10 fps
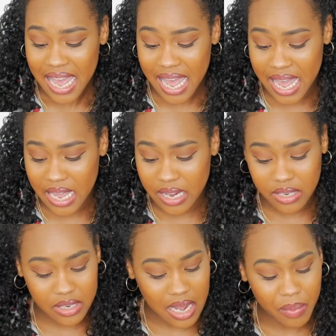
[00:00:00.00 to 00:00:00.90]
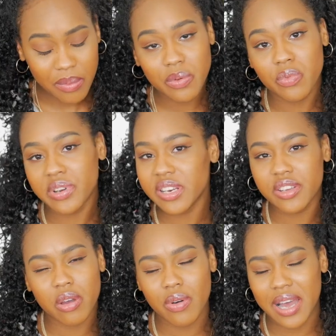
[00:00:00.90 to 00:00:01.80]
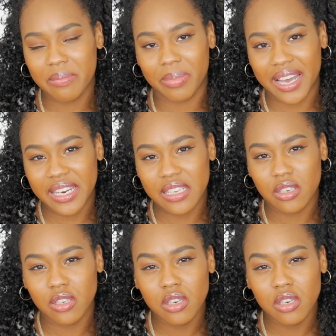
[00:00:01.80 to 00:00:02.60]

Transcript: And I probably wouldn't go out and buy this,